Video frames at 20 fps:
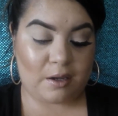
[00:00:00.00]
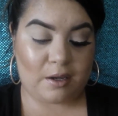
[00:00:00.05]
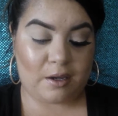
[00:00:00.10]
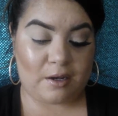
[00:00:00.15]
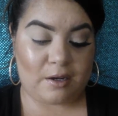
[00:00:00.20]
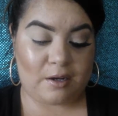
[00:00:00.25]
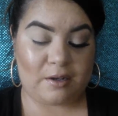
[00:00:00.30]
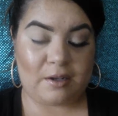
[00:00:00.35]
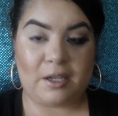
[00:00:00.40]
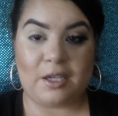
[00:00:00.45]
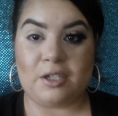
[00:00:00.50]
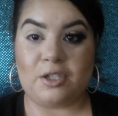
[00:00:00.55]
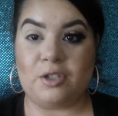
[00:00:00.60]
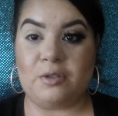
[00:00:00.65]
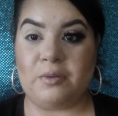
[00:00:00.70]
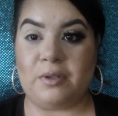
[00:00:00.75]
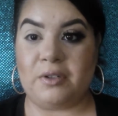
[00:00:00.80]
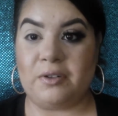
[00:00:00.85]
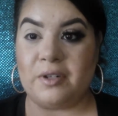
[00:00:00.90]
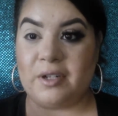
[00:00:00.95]
And in case
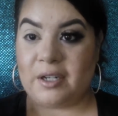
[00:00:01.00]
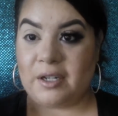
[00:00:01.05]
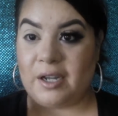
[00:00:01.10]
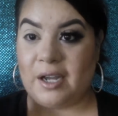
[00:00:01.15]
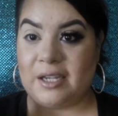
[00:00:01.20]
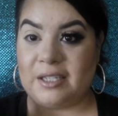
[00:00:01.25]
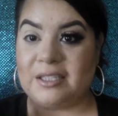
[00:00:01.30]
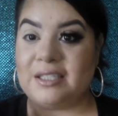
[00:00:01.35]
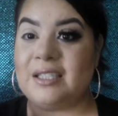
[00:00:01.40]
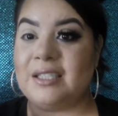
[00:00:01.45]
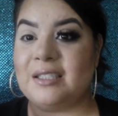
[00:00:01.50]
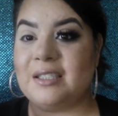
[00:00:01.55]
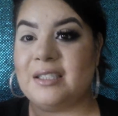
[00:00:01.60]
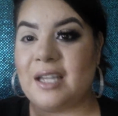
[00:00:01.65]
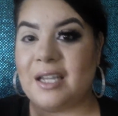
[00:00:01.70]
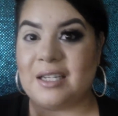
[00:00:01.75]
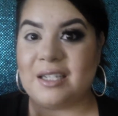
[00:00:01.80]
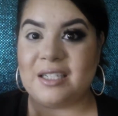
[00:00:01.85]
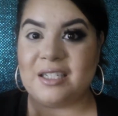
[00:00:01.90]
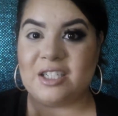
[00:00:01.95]
you're wondering, you guys, yes,
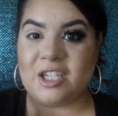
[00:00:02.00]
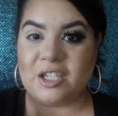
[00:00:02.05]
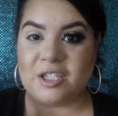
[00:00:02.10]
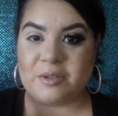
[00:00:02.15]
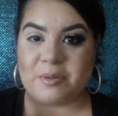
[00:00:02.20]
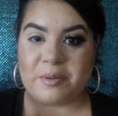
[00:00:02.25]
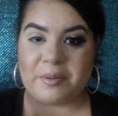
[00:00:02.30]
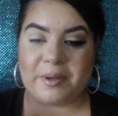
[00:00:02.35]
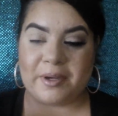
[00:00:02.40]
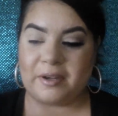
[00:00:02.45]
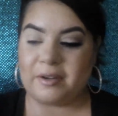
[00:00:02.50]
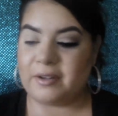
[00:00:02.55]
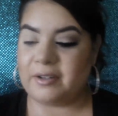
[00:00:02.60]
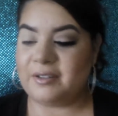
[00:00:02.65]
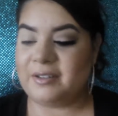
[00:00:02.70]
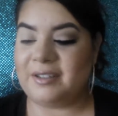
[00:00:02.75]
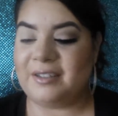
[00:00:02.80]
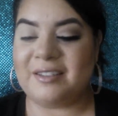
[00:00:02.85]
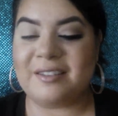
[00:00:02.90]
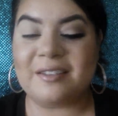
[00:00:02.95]
I did change my
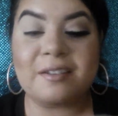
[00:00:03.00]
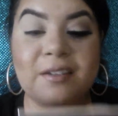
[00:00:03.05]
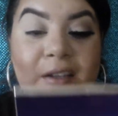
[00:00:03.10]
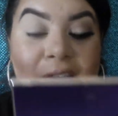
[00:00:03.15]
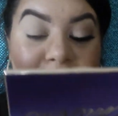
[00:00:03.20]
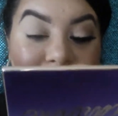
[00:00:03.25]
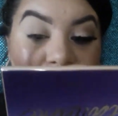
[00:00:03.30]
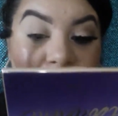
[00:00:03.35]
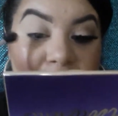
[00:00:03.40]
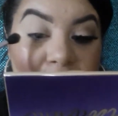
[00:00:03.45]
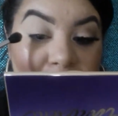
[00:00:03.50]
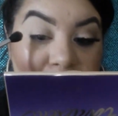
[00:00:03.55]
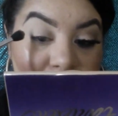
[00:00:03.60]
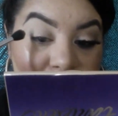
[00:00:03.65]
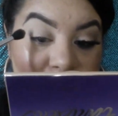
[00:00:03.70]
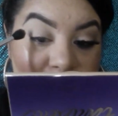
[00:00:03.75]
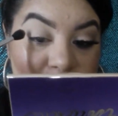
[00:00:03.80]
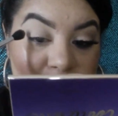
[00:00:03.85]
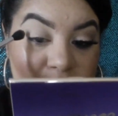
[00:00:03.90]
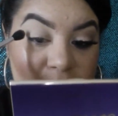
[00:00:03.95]
background.
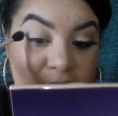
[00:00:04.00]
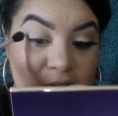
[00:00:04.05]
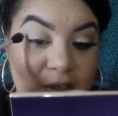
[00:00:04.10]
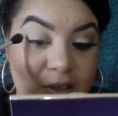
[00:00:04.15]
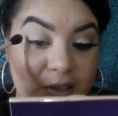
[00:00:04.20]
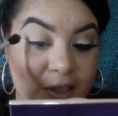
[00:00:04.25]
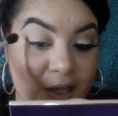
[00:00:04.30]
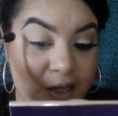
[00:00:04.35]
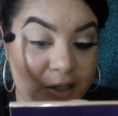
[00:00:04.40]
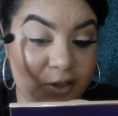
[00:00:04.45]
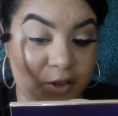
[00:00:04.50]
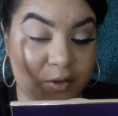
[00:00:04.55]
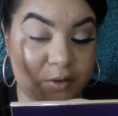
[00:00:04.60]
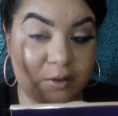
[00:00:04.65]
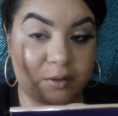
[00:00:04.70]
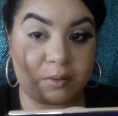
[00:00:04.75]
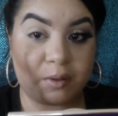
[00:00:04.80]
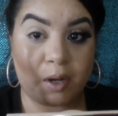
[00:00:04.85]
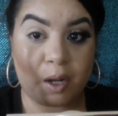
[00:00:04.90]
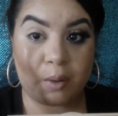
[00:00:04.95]
So we're using
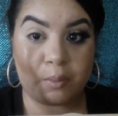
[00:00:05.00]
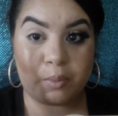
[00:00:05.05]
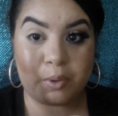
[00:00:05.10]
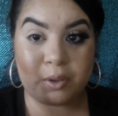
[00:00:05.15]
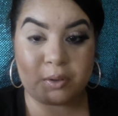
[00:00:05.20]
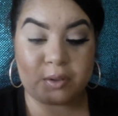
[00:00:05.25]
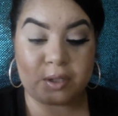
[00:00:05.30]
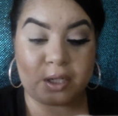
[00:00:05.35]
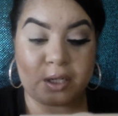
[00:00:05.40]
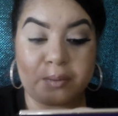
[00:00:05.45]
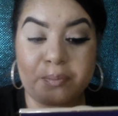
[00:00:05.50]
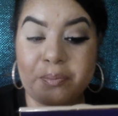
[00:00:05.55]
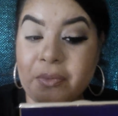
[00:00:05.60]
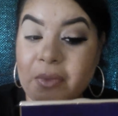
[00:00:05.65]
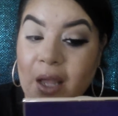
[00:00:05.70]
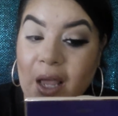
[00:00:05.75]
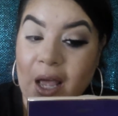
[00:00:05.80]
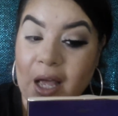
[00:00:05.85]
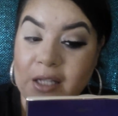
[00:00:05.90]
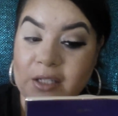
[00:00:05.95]
Natural Beauty
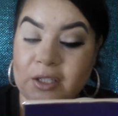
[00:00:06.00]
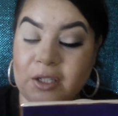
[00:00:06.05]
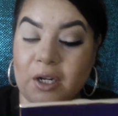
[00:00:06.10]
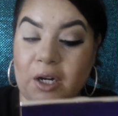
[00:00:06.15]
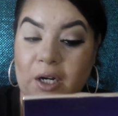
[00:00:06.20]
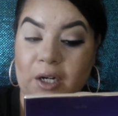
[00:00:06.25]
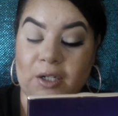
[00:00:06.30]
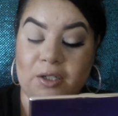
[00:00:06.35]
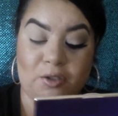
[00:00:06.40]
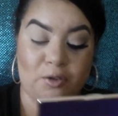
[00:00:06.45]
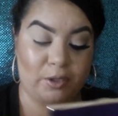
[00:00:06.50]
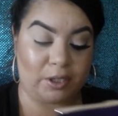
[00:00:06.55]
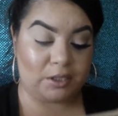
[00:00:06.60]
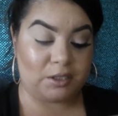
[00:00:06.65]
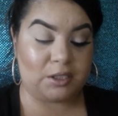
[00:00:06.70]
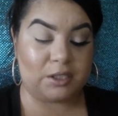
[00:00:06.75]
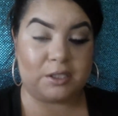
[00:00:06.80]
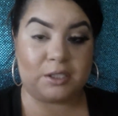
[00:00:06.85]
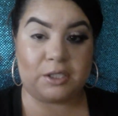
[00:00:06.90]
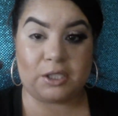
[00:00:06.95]
as our
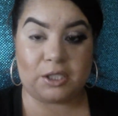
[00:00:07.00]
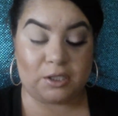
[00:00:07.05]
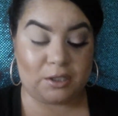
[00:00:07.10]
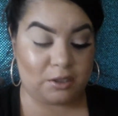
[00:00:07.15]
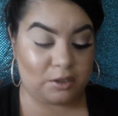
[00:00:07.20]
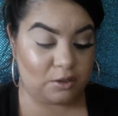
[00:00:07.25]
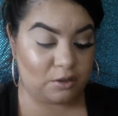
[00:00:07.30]
transition.